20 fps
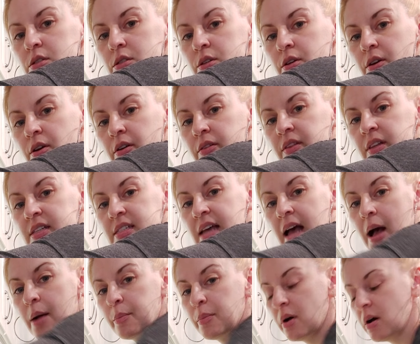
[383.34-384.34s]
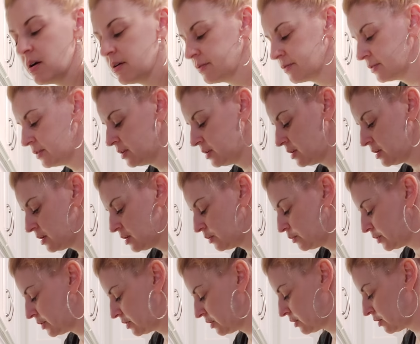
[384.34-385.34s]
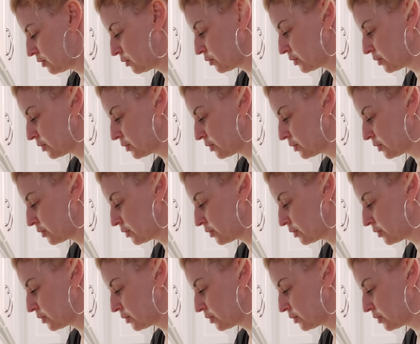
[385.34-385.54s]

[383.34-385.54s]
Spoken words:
Turn the tap off with your